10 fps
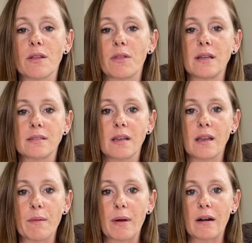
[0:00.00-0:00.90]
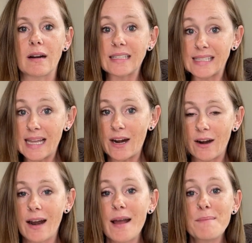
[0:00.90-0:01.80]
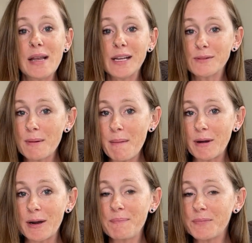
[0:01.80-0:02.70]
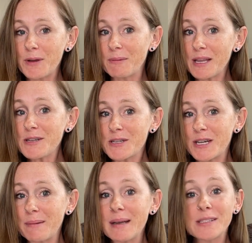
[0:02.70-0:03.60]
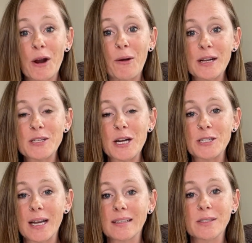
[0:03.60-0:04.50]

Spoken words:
that things can get better. It's there. Because remember, your relationship, it's already changing.